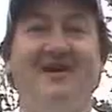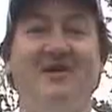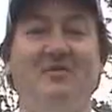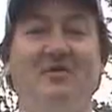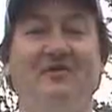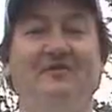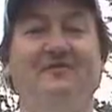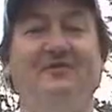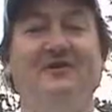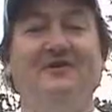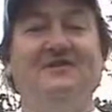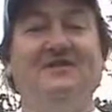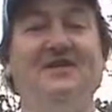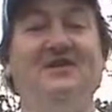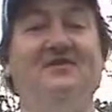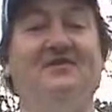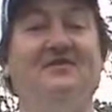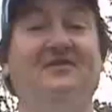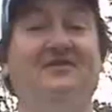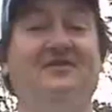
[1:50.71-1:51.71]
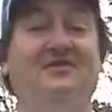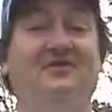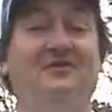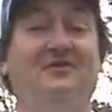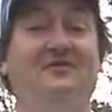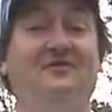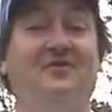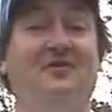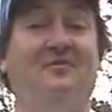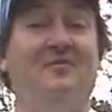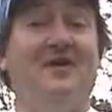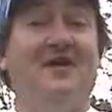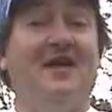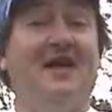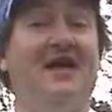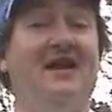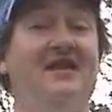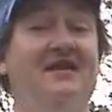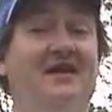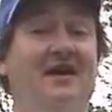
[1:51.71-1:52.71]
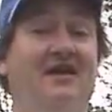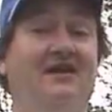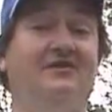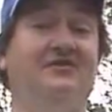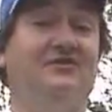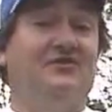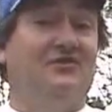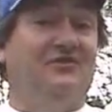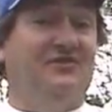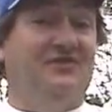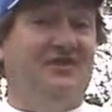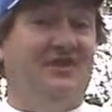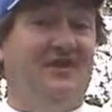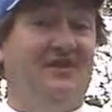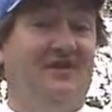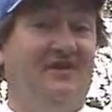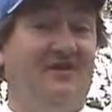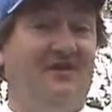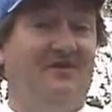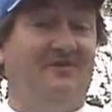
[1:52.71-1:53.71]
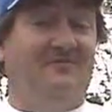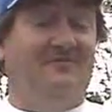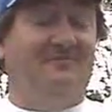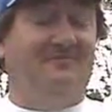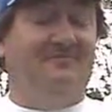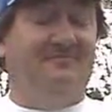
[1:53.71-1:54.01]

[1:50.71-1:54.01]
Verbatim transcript: Alright, well the first thing you're going to do if you're going to make any kind of sushi at all